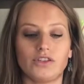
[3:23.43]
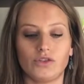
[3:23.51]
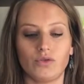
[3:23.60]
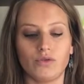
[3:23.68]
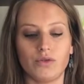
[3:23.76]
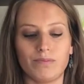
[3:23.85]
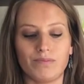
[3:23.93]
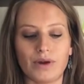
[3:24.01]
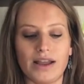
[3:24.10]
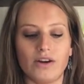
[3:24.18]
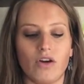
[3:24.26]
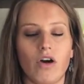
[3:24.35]
so the
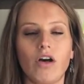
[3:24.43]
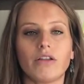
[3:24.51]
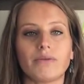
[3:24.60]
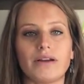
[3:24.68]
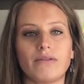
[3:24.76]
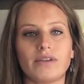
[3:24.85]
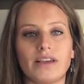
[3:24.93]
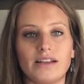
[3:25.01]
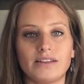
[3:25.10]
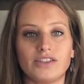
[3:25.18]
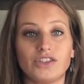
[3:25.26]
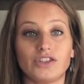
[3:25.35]
bread all around
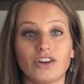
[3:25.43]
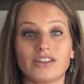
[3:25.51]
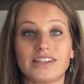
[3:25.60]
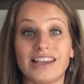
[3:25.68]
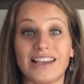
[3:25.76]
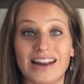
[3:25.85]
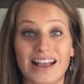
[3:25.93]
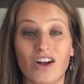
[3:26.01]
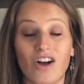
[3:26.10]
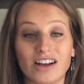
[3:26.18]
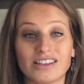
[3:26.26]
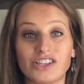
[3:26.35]
can start to get
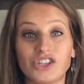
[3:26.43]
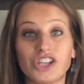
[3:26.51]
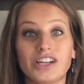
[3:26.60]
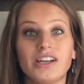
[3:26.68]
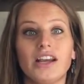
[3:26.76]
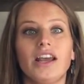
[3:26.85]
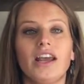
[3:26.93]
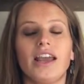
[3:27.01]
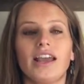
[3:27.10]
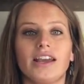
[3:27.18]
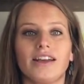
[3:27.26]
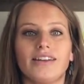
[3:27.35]
oxygen,
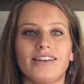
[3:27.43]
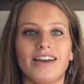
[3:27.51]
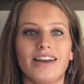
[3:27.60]
and